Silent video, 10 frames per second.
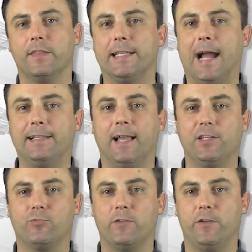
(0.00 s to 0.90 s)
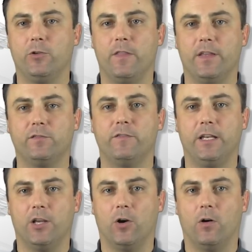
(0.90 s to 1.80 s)
The guidelines reviewed in this
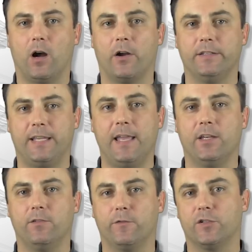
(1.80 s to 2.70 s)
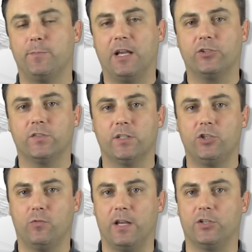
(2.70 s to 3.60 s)
video are intended for special
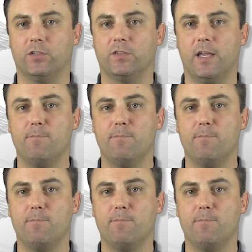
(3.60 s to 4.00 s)
situations